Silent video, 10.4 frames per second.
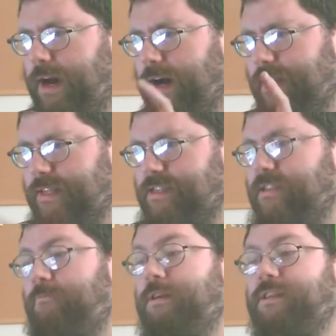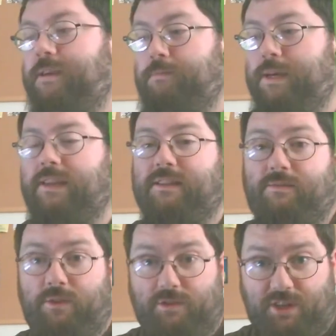This is the Whiskey Beats
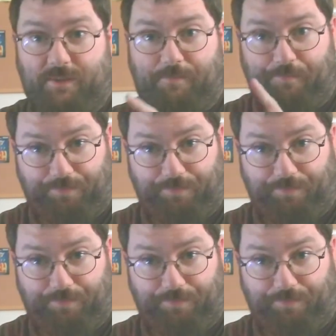version,